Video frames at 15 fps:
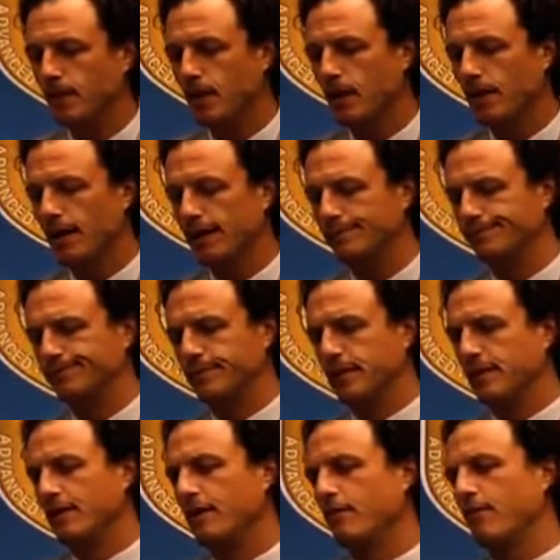All right,
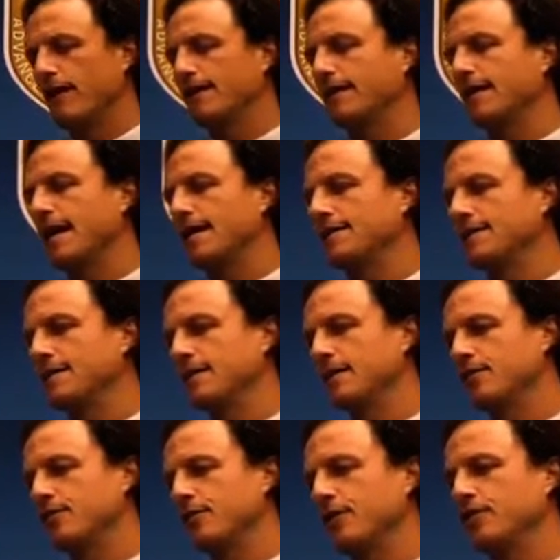recognizing a
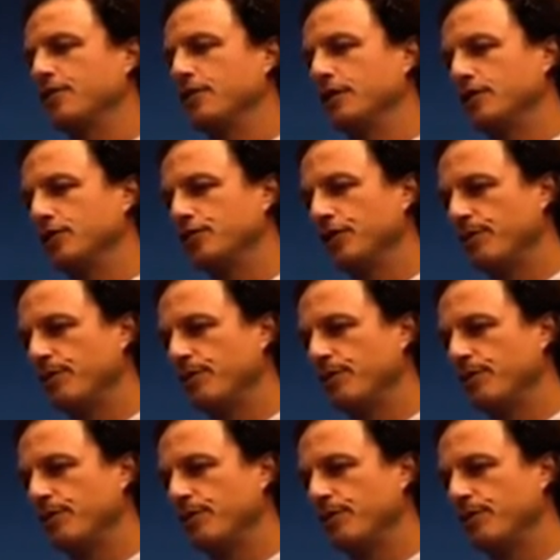ureteral injury